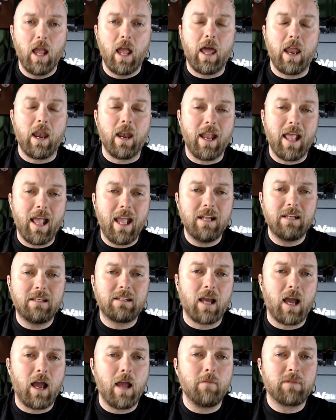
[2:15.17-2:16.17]
and an 8
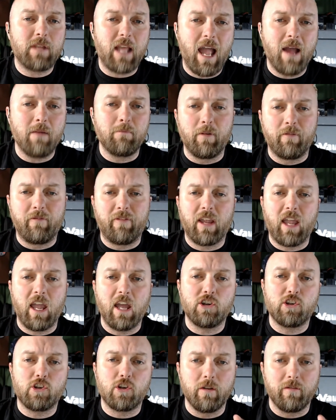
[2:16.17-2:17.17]
times
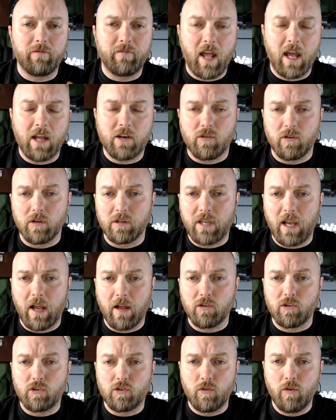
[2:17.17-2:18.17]
amplification of natural
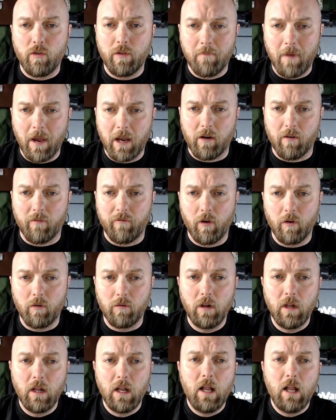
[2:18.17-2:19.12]
sounds through the microphone.